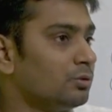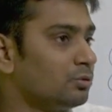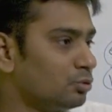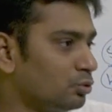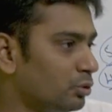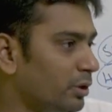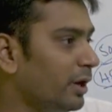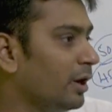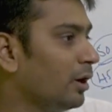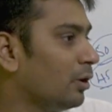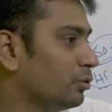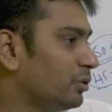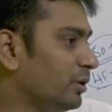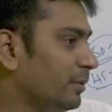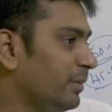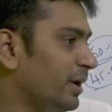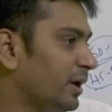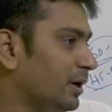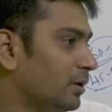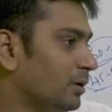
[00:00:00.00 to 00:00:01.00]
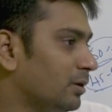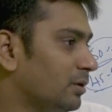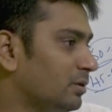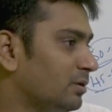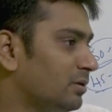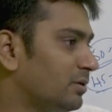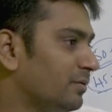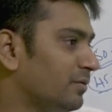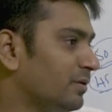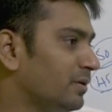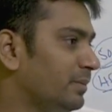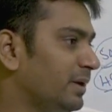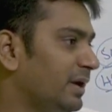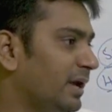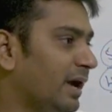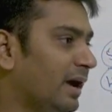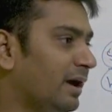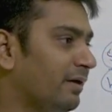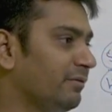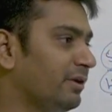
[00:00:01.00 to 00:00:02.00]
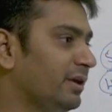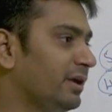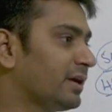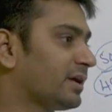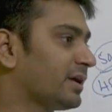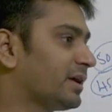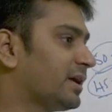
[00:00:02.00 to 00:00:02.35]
Today how they make? They will be having a